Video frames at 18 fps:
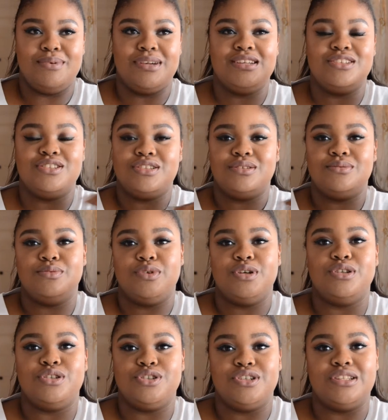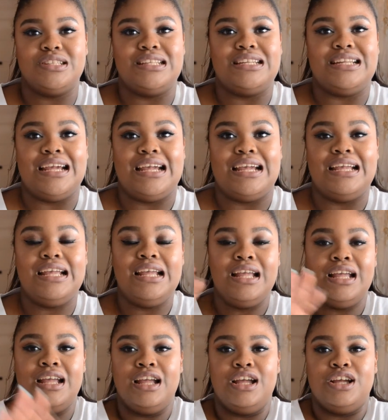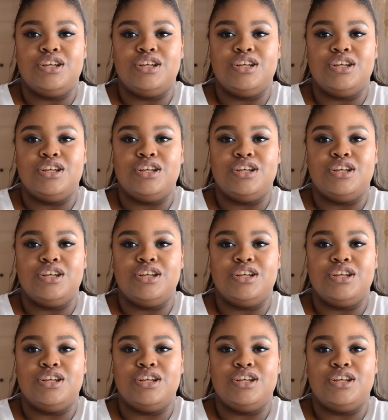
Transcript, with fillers: because you can wear it during the day.